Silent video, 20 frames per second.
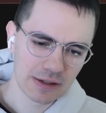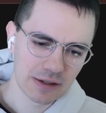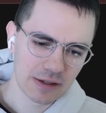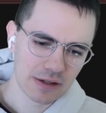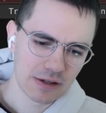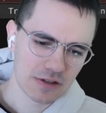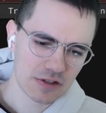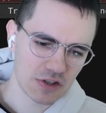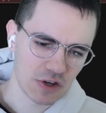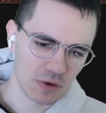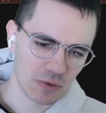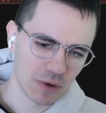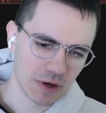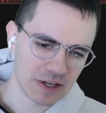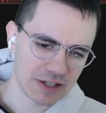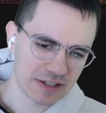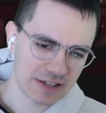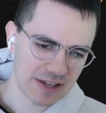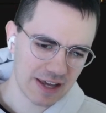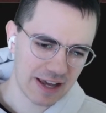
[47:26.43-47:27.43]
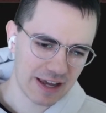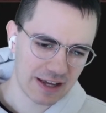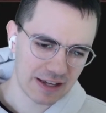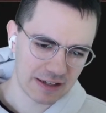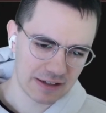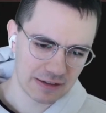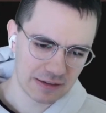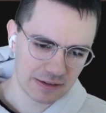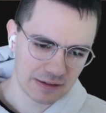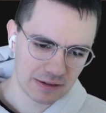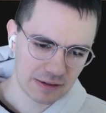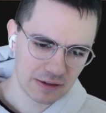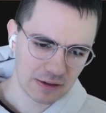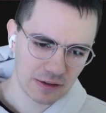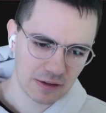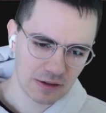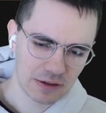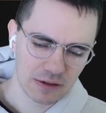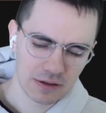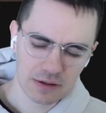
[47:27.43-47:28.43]
So we're going to say...
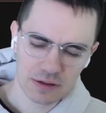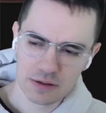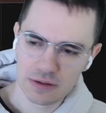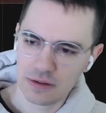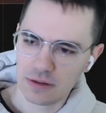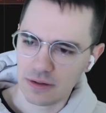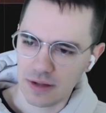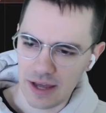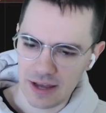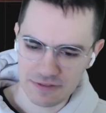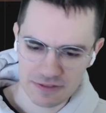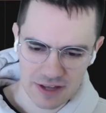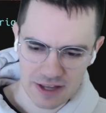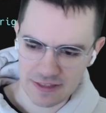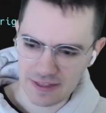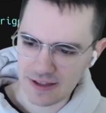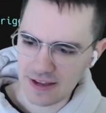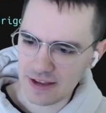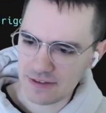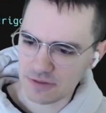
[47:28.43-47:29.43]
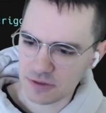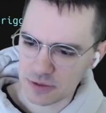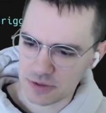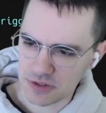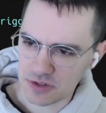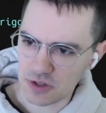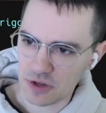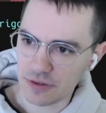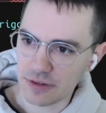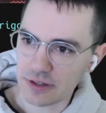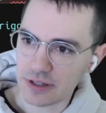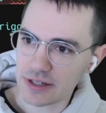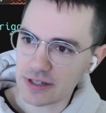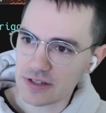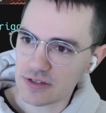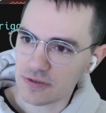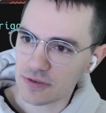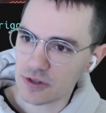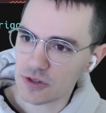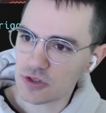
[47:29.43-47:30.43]
I think I have to install the
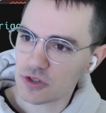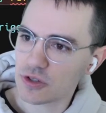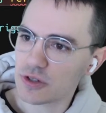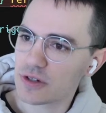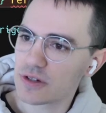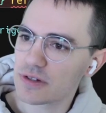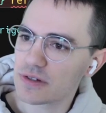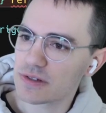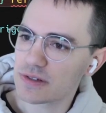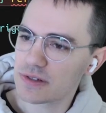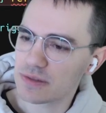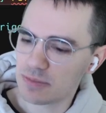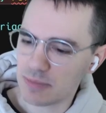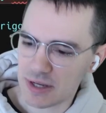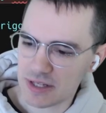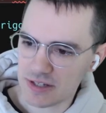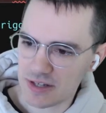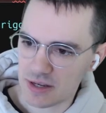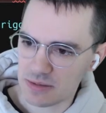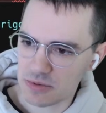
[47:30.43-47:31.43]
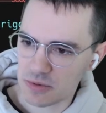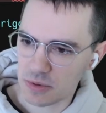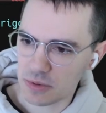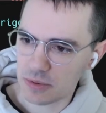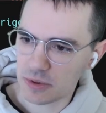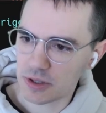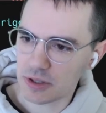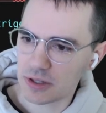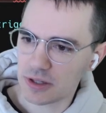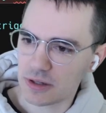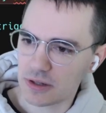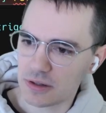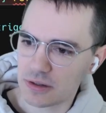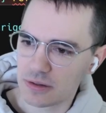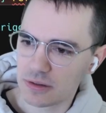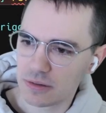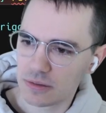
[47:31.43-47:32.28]
latest version or else my types won't work here.